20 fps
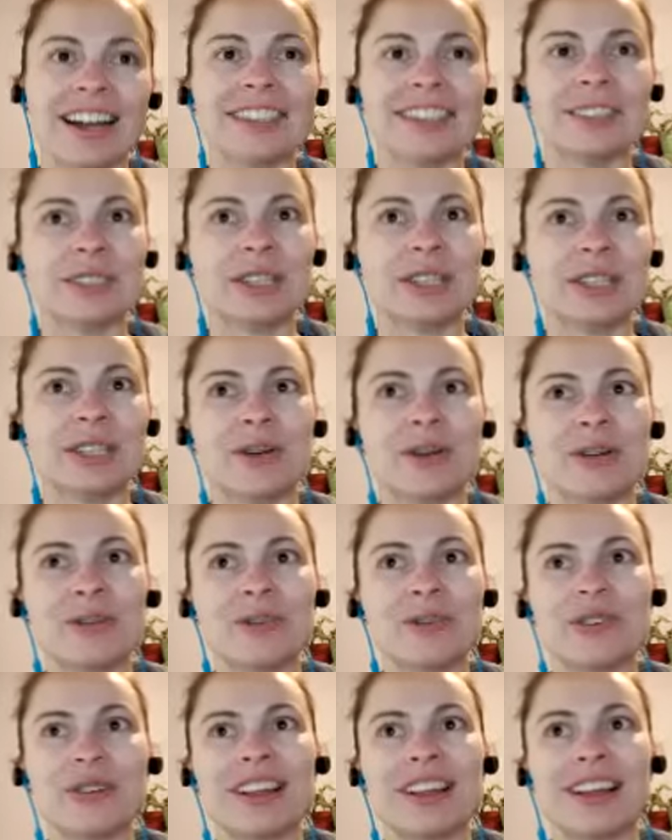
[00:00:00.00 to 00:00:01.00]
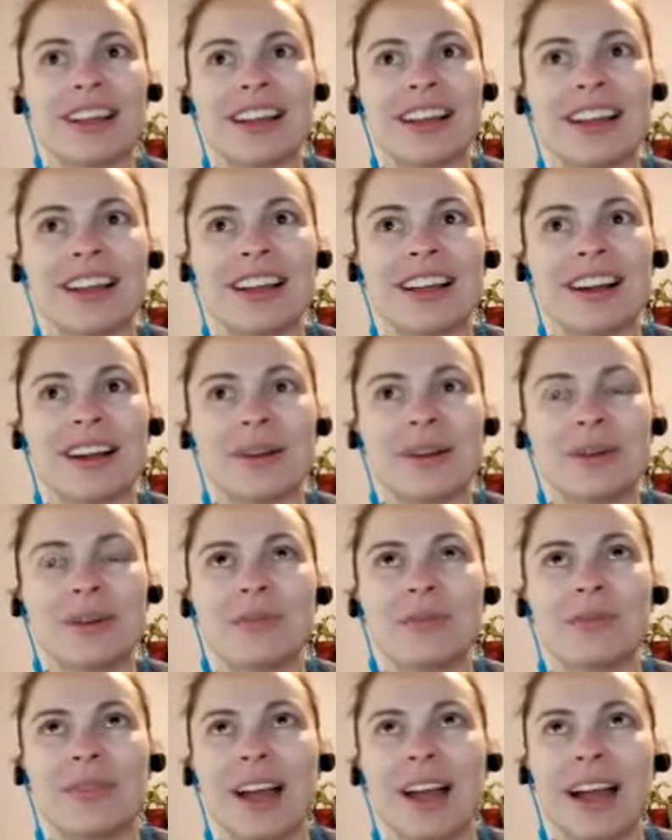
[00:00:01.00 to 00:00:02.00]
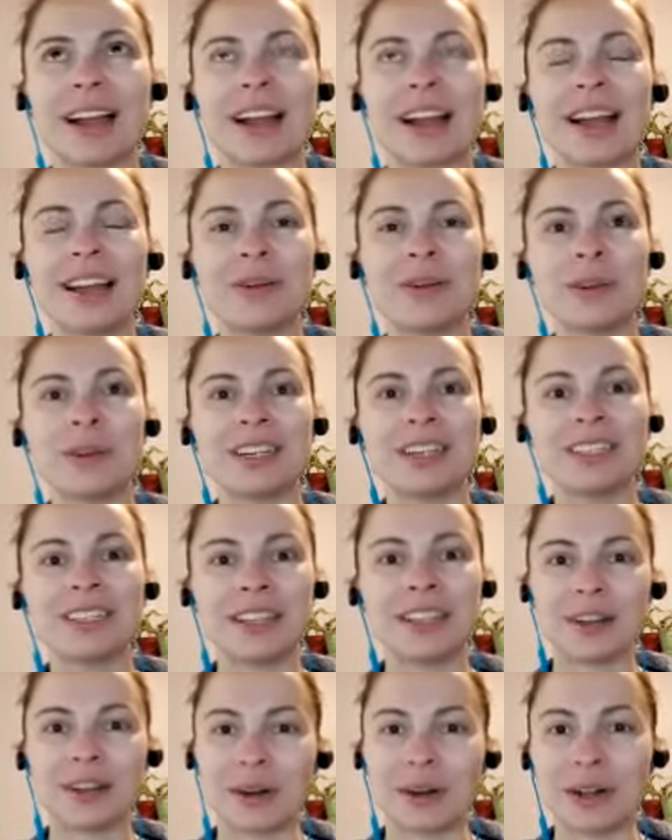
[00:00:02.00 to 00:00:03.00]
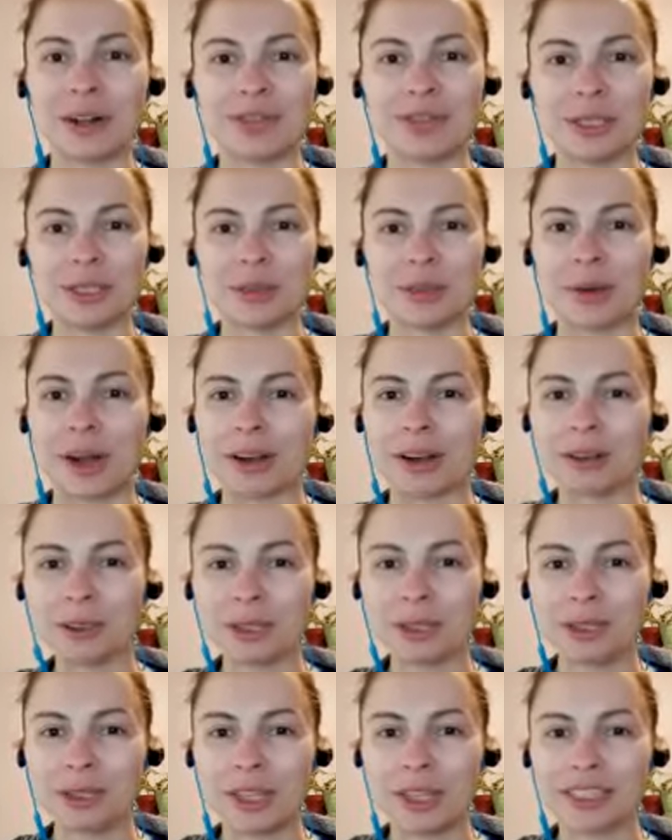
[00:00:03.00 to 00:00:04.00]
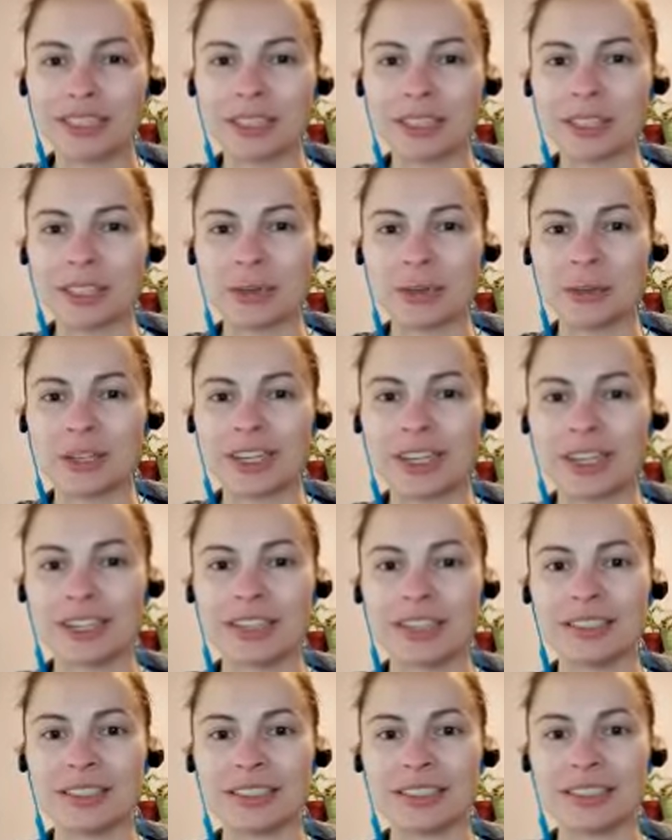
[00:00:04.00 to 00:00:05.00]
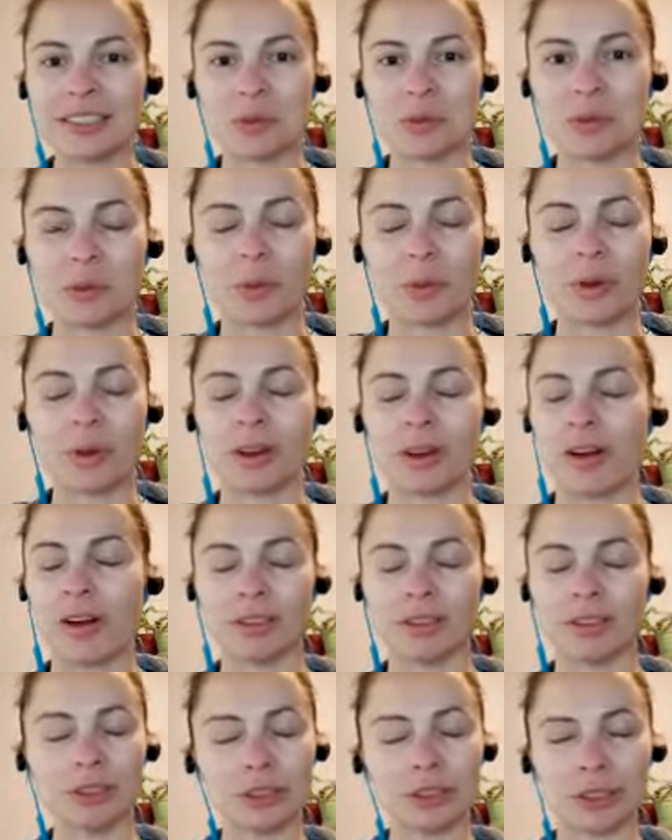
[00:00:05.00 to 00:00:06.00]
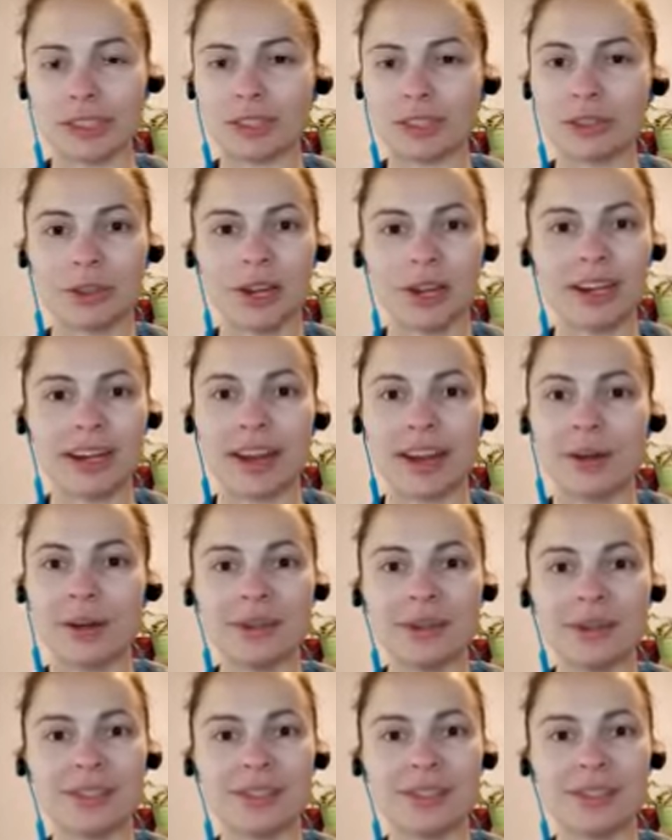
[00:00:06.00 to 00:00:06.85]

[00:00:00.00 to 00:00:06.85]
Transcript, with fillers: So I kind of wanted to center all of this around stress just because we're all stressed right now. This